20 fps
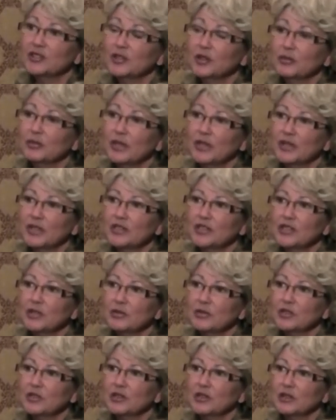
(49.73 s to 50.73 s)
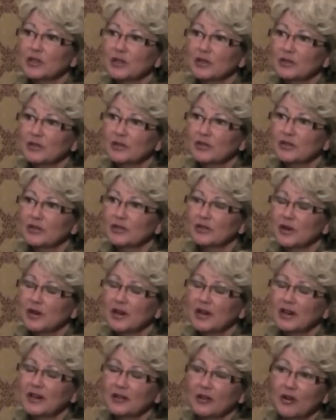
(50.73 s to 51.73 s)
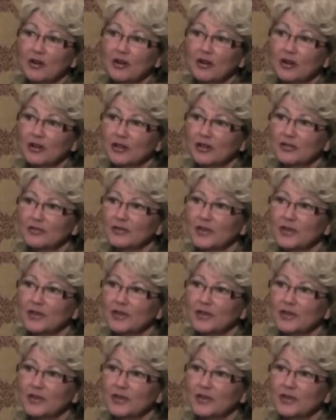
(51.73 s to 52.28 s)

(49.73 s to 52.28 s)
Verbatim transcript: Told me that she was looking, trying hard